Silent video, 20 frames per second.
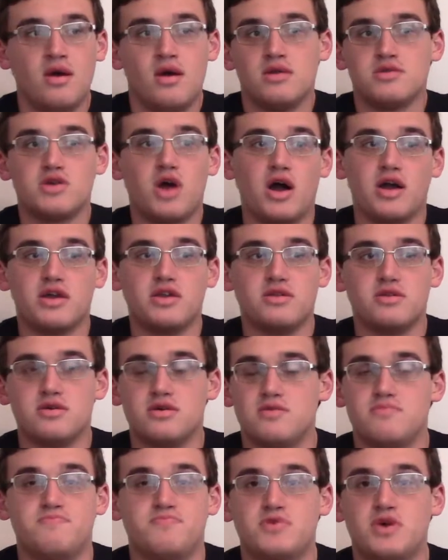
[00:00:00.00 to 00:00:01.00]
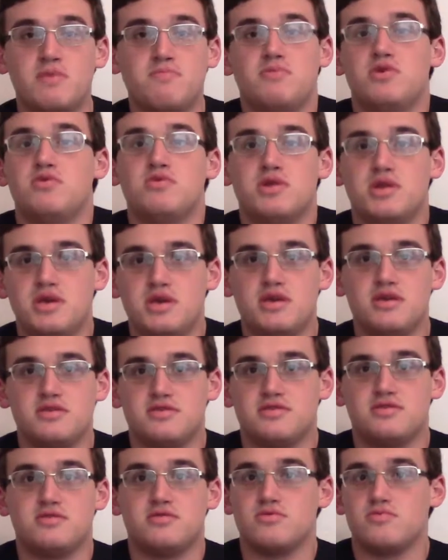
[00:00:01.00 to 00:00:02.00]
talking to
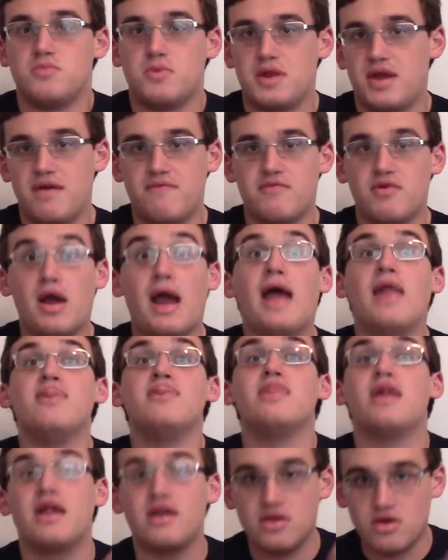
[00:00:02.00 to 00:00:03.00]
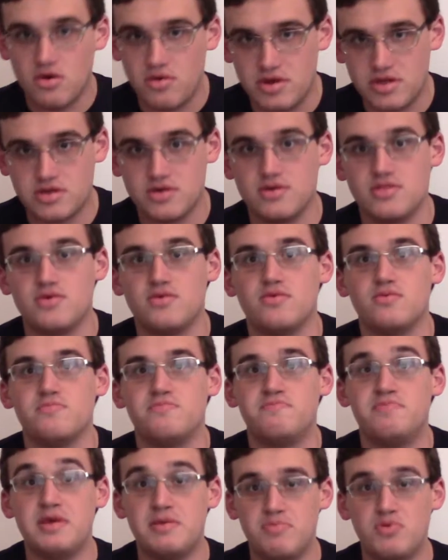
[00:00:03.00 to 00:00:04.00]
communities or whatever, and then going to the
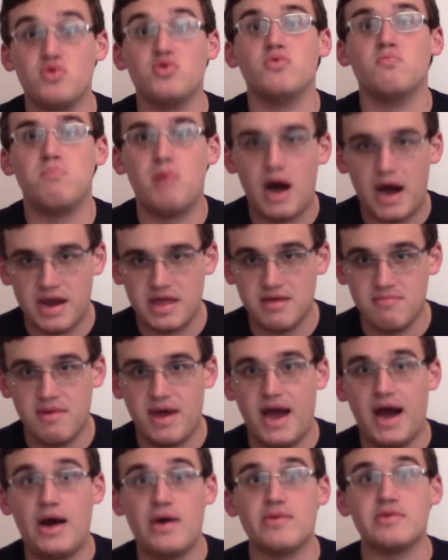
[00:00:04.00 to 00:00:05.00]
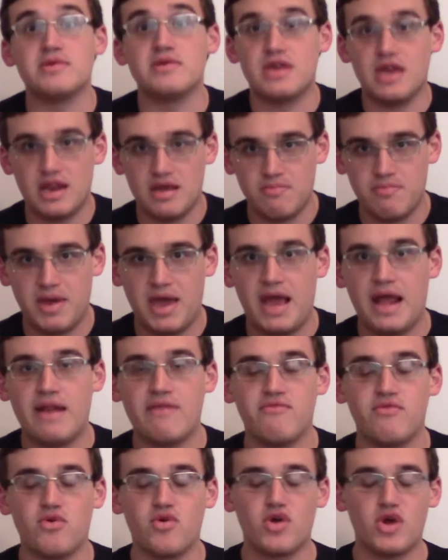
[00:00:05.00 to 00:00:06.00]
people who bought him out and getting paid
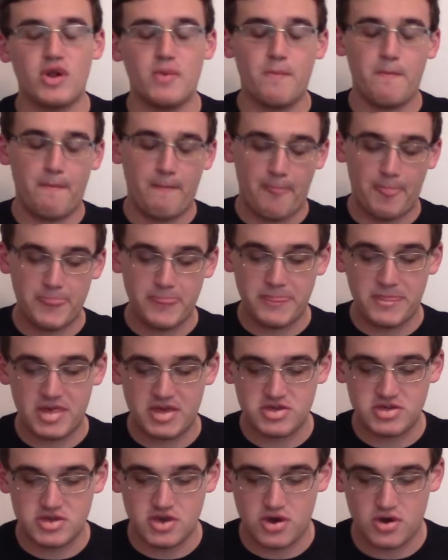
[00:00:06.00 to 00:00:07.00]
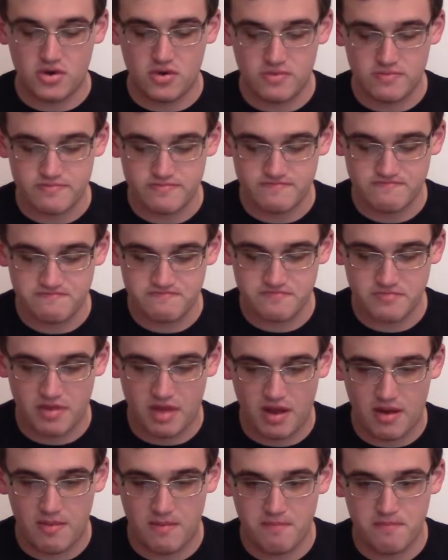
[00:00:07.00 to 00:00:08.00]
for it. So
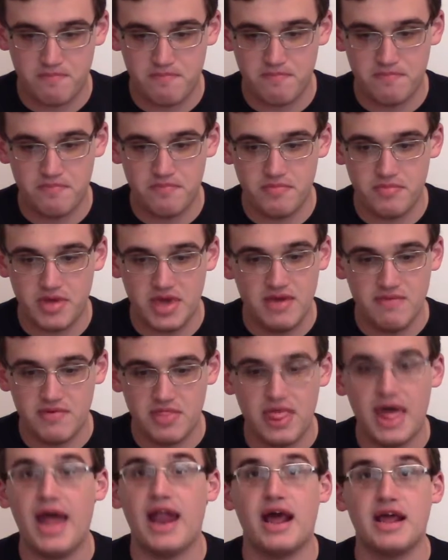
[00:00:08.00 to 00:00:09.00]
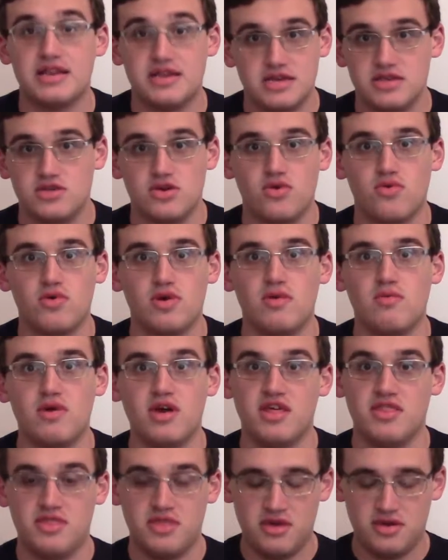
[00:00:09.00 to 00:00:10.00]
even that I disagree
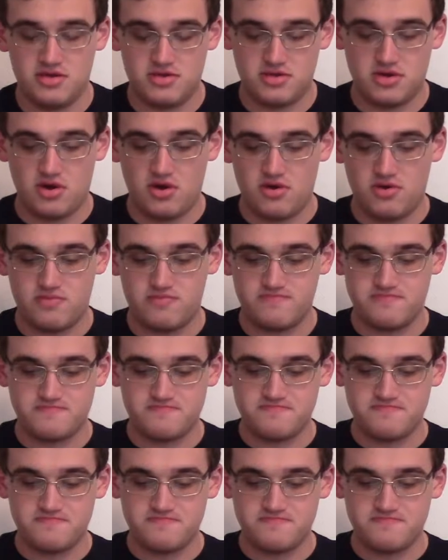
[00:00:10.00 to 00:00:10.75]
with. So